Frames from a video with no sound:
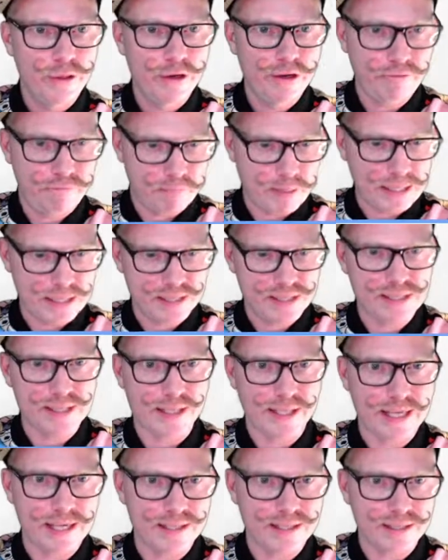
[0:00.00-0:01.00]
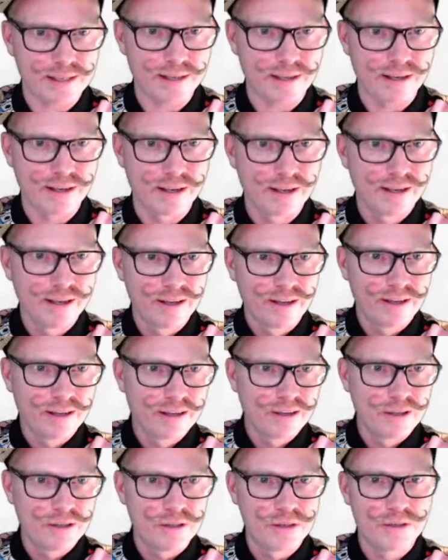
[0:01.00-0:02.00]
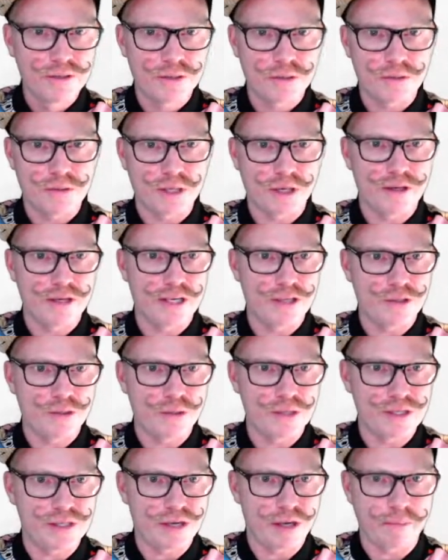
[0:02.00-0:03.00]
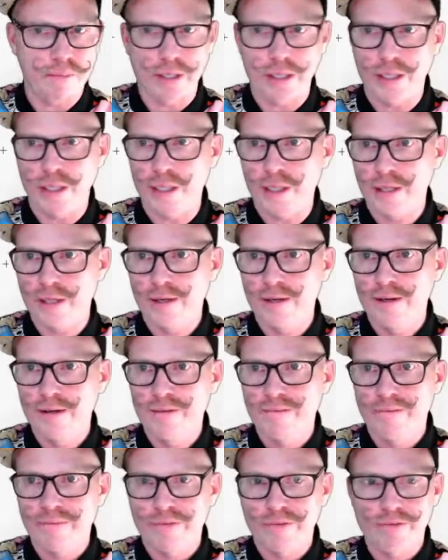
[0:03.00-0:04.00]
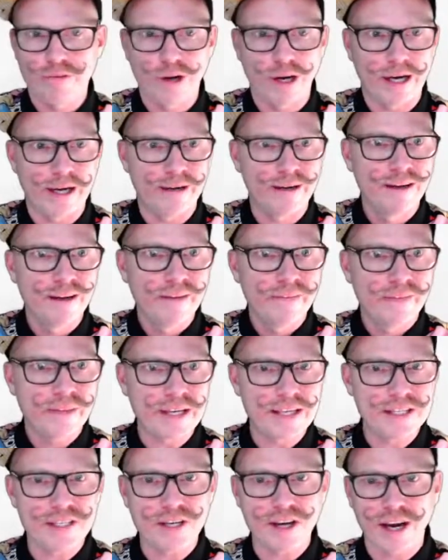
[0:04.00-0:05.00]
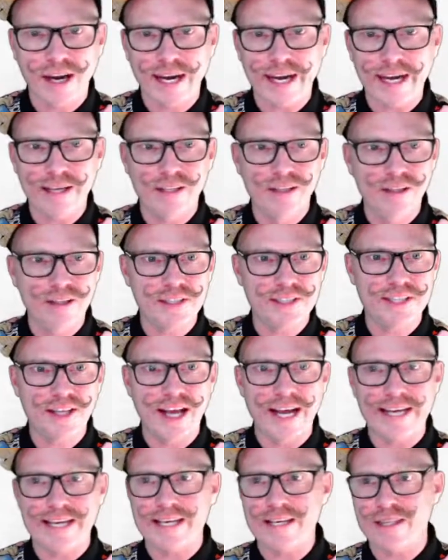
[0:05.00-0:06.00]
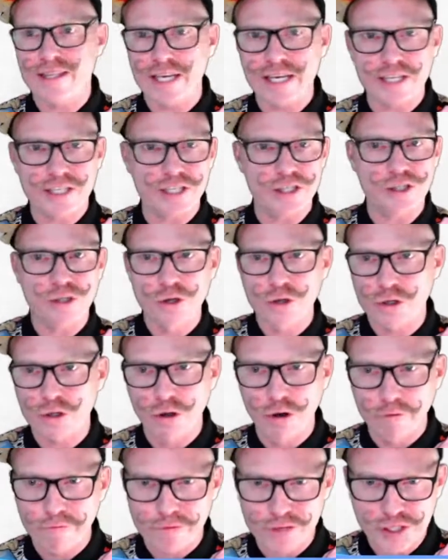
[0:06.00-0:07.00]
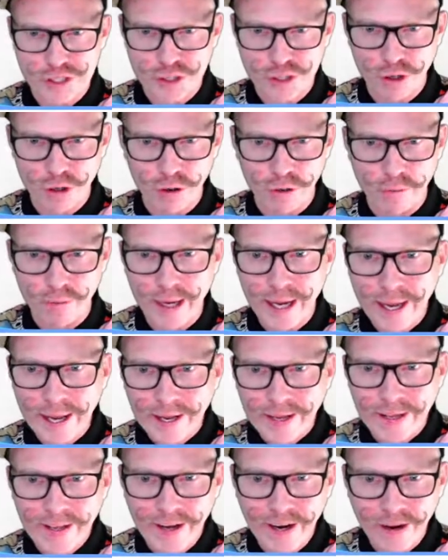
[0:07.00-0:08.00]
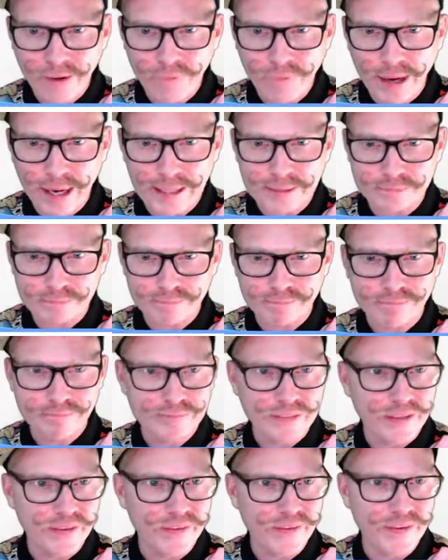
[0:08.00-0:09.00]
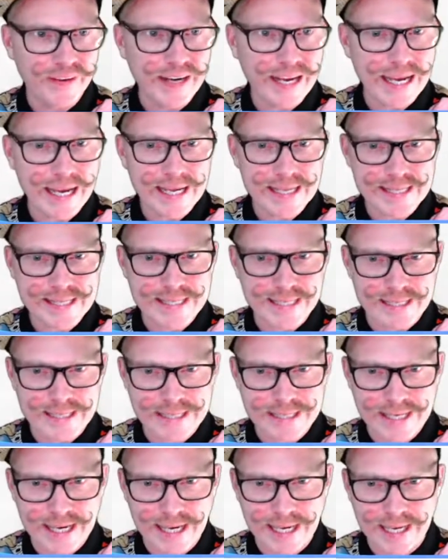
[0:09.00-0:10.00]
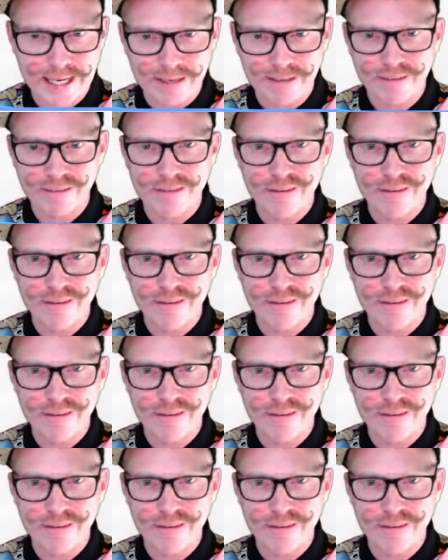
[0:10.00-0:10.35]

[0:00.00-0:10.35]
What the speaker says: been selected to turn into a zombie. Right. This guy looks like he thinks he's too cool for school. You know what? You're dead, sunshine.